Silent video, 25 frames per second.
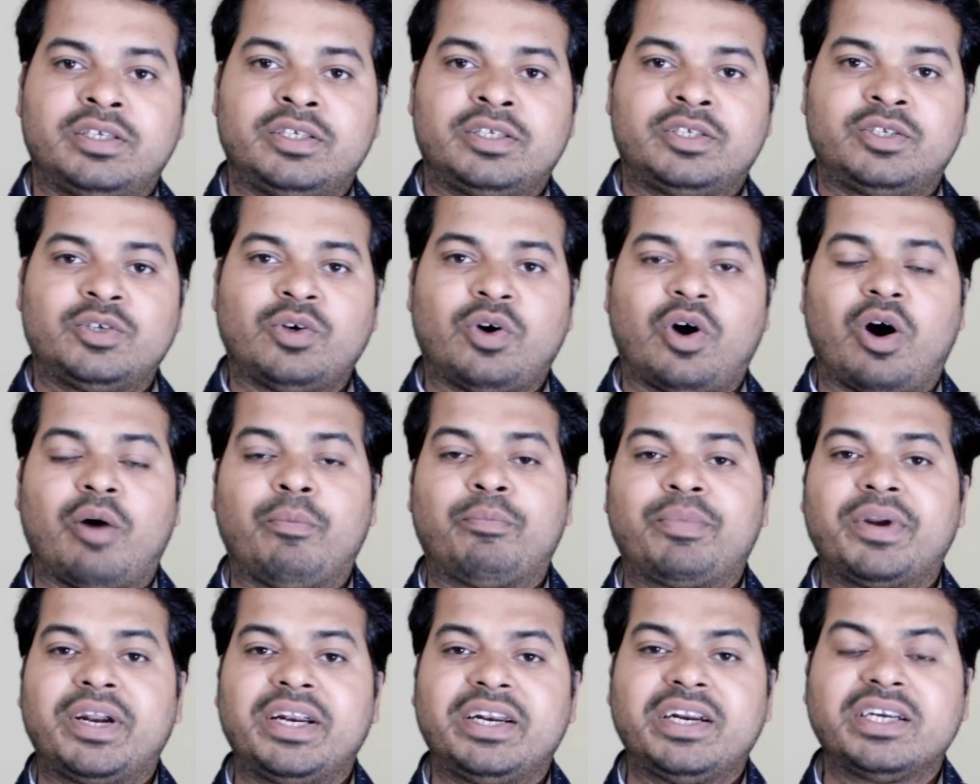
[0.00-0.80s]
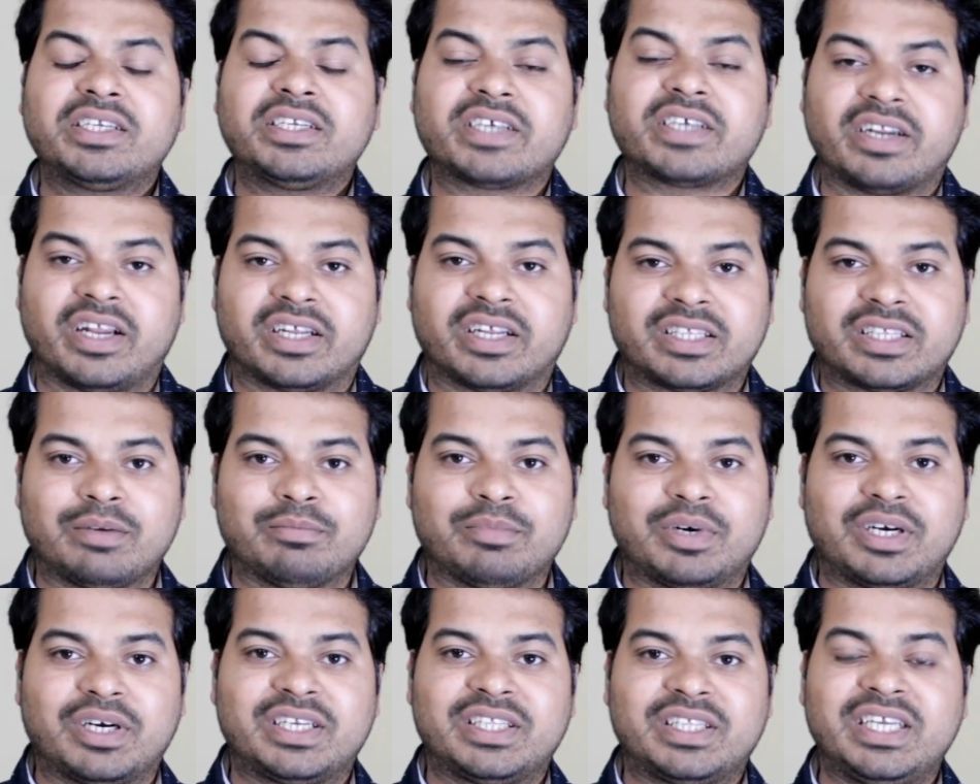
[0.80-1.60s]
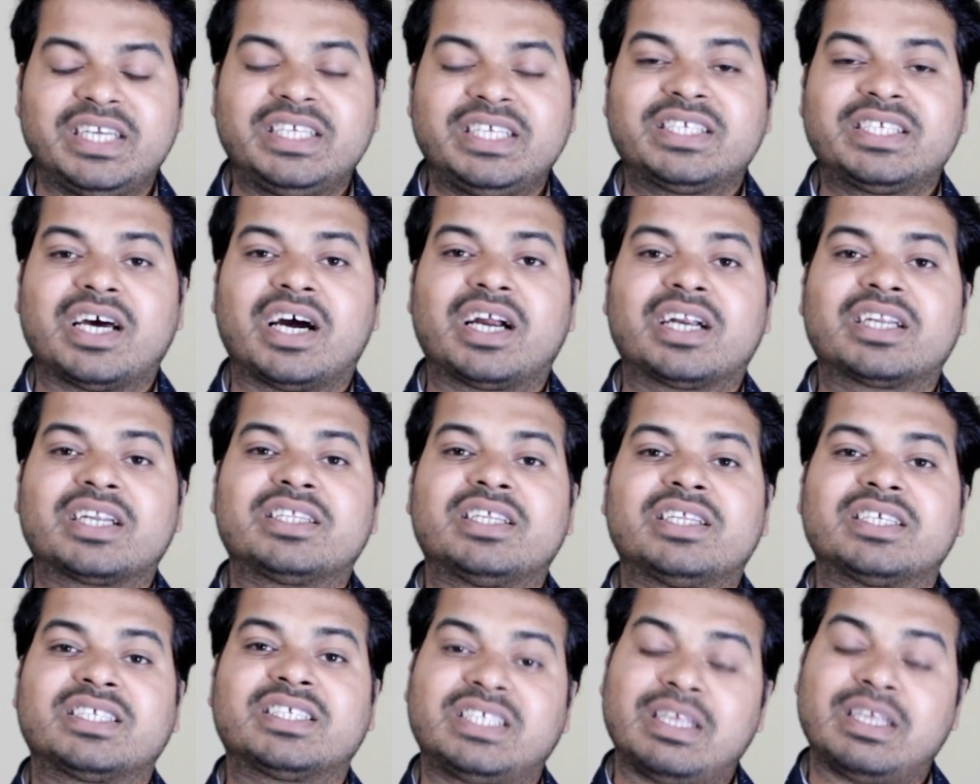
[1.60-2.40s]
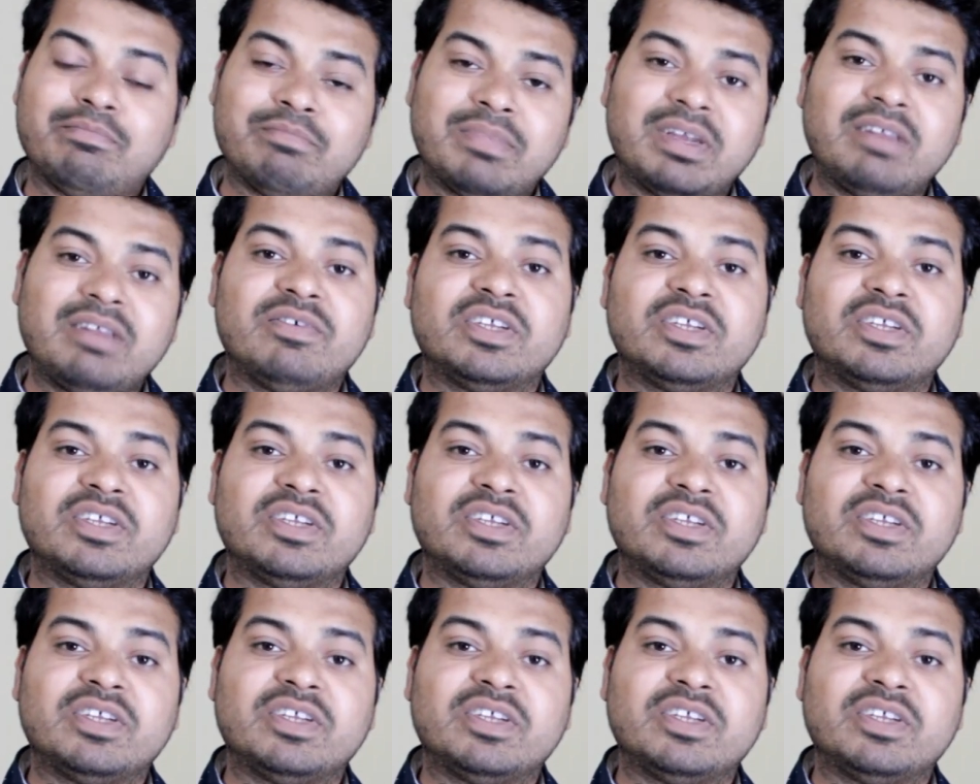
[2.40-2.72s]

so operators are nothing but these are the symbol